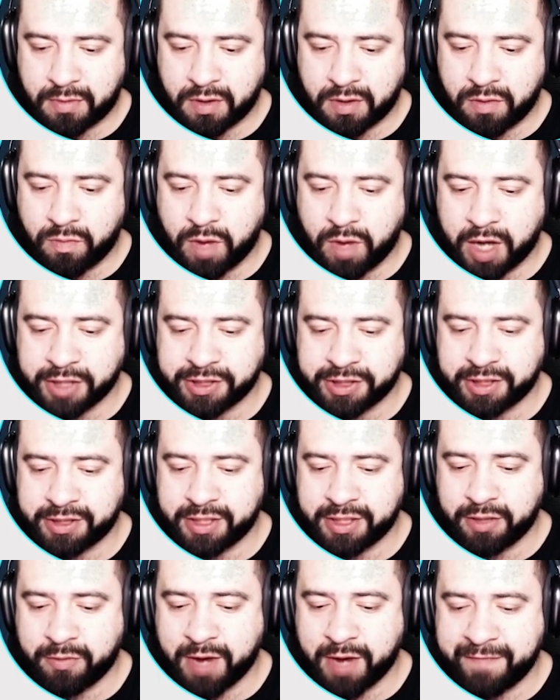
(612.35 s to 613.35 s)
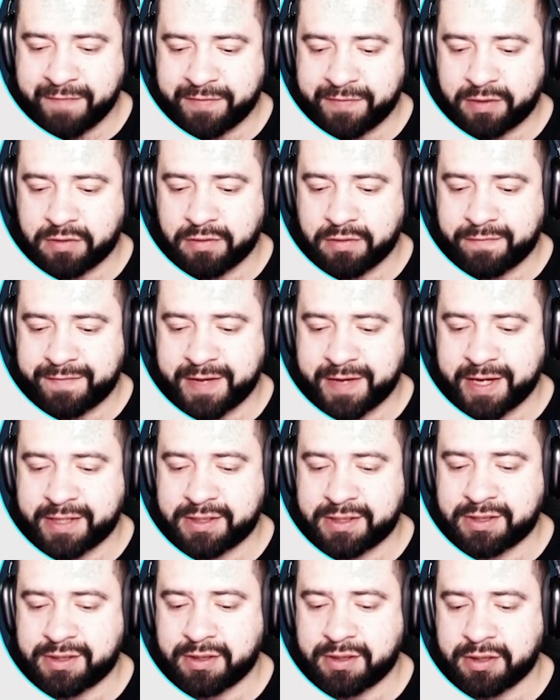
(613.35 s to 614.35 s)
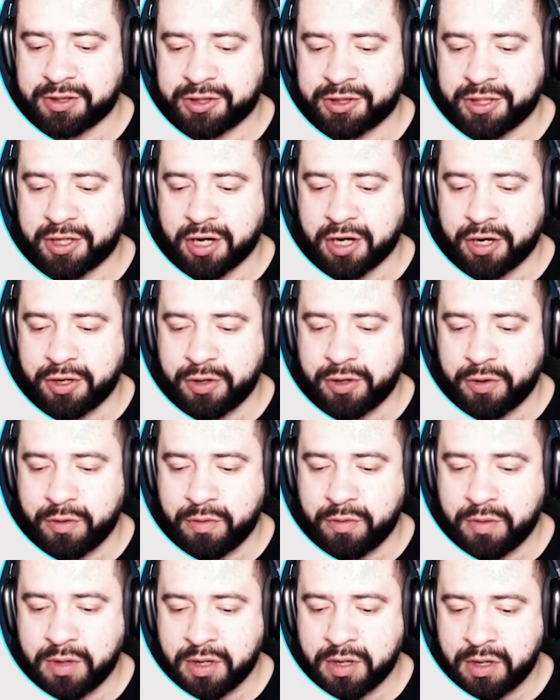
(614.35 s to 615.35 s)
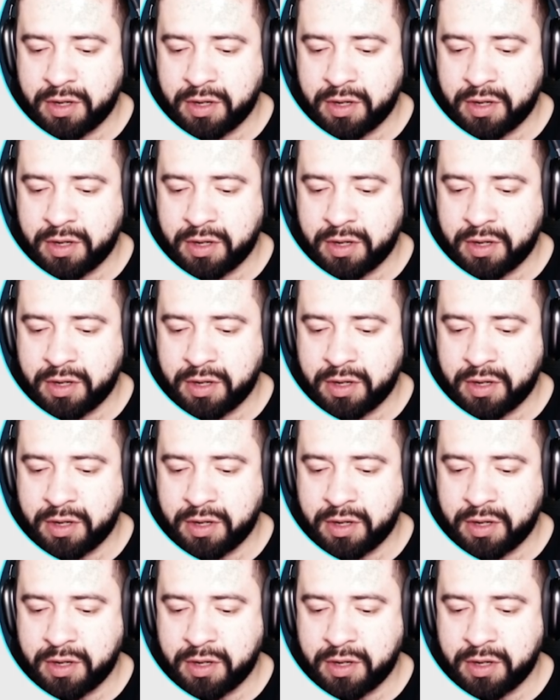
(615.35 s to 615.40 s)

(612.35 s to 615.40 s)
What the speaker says: Washington graphical fix, GRU